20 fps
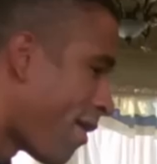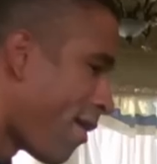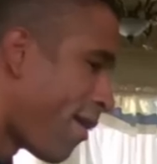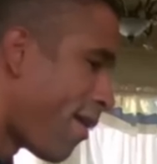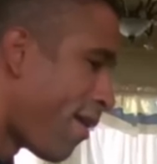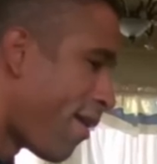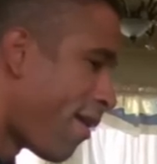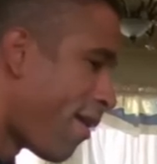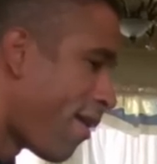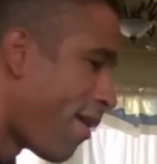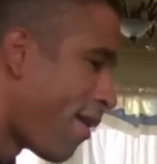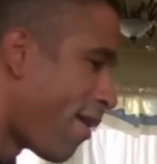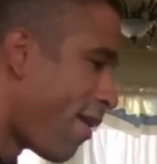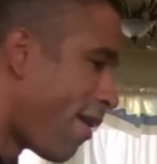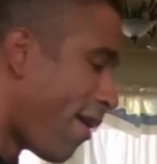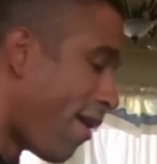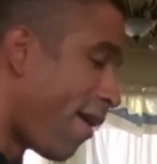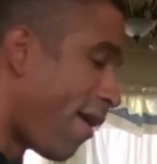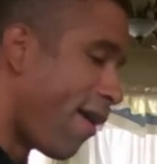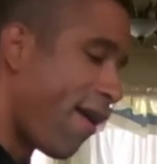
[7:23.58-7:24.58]
him just being their
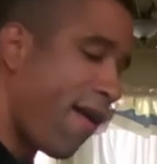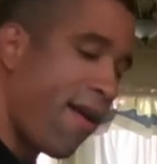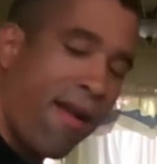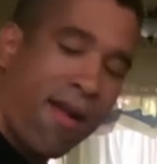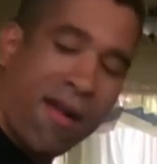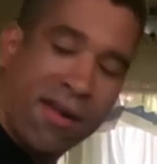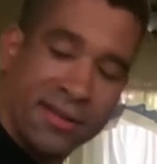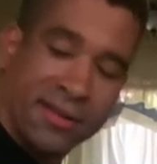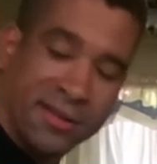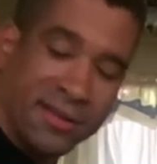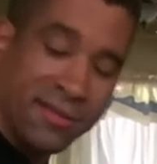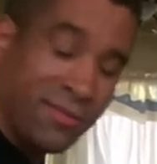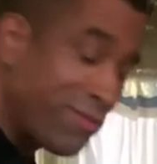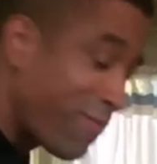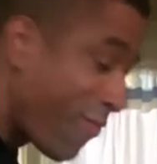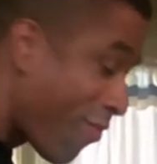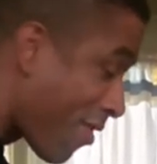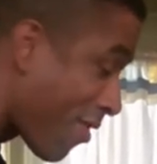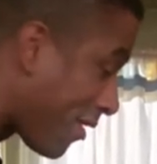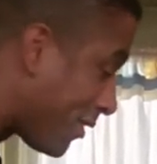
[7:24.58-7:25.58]
satellite bestie there
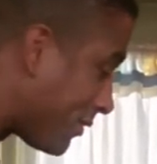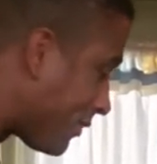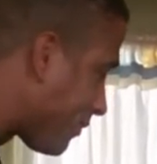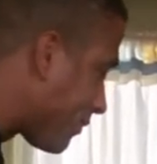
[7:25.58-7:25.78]
to offer